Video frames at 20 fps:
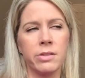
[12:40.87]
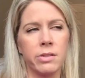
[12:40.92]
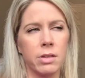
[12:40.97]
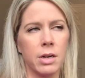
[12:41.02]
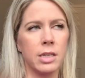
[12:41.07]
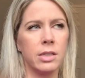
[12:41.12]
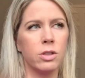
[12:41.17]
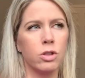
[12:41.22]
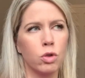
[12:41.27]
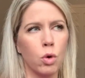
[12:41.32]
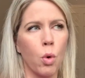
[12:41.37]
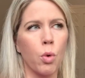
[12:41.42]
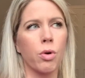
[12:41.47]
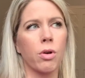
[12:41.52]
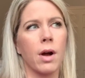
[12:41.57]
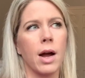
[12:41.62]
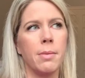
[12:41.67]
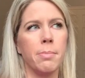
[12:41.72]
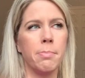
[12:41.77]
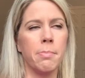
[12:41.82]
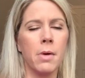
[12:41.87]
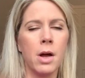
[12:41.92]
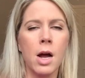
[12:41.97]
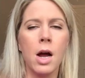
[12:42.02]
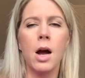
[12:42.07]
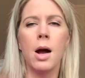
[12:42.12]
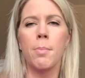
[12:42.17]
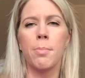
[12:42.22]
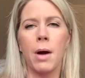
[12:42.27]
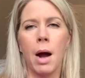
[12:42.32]
And I told her I'd
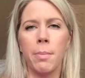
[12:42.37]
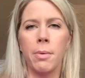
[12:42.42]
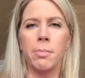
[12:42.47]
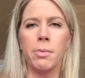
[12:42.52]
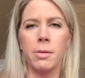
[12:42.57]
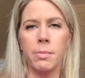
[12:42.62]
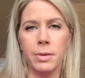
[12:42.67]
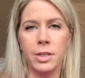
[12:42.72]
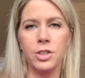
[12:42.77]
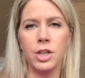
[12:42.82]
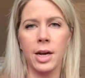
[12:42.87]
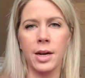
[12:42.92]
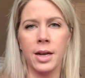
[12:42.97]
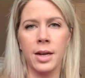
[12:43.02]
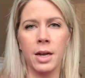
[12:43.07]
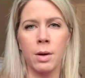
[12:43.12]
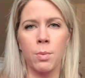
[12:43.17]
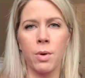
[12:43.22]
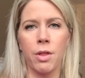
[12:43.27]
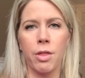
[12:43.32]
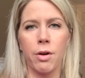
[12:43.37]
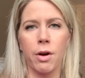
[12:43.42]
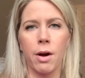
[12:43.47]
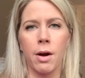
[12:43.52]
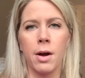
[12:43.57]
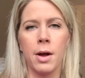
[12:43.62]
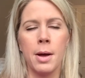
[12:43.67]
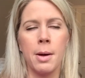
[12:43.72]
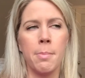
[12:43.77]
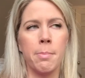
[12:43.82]
probably be checking in with her.
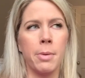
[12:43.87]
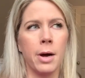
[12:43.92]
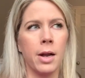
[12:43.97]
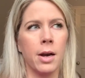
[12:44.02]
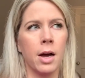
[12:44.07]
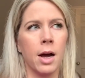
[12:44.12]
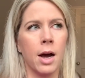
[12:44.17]
But